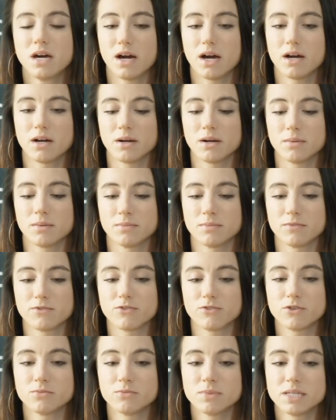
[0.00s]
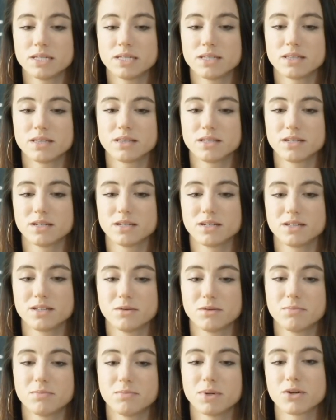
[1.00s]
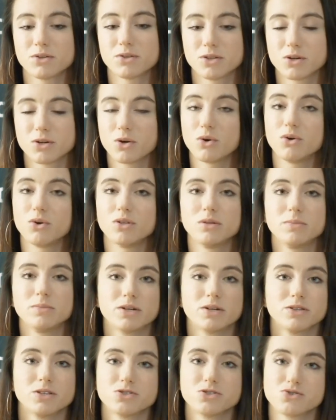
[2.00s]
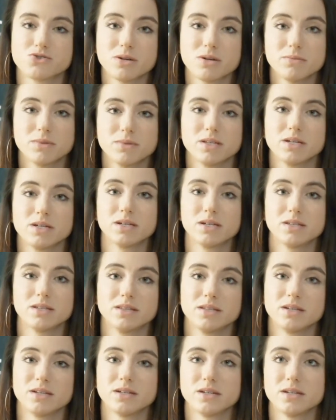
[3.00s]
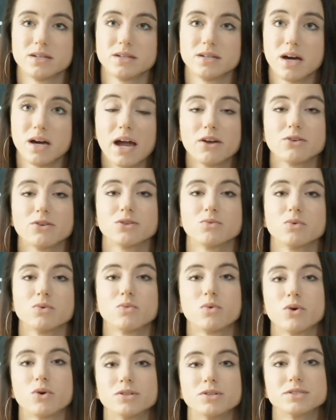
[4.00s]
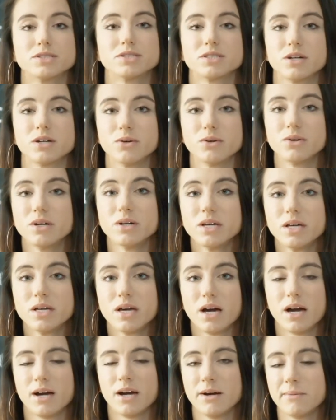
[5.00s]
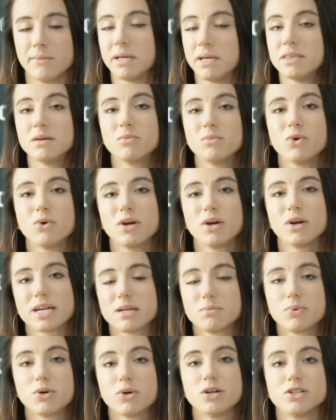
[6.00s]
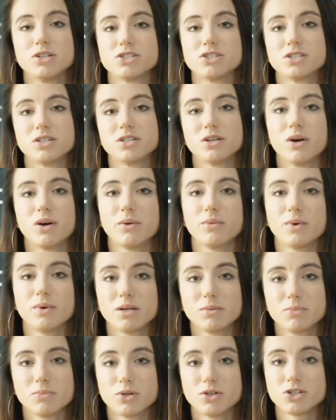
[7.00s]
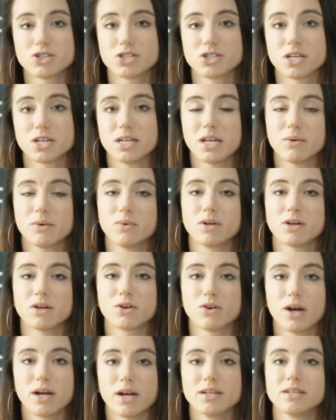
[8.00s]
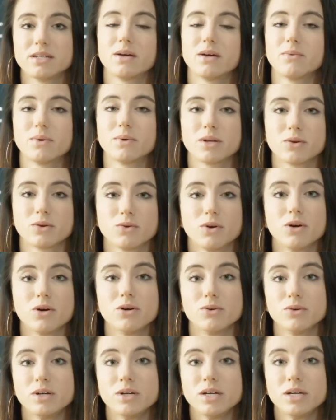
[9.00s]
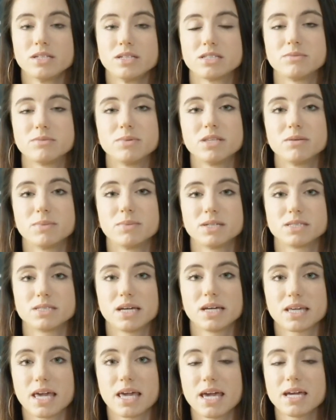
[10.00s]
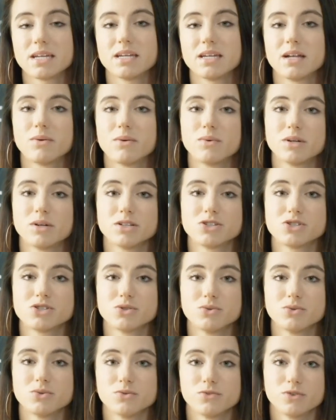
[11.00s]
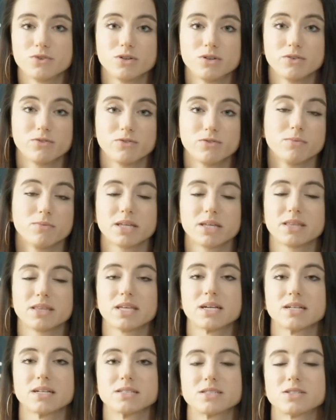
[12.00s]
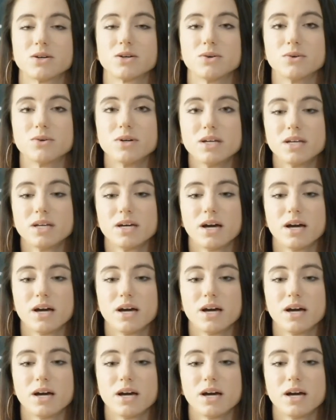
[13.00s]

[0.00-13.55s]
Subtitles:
for me, the bigger the goal and the bigger the dream, the higher the reward. So, and the more I can push, you know, I want to push and I want to grind and I want to grow to be the best that I can. And I want to shoot for big things. So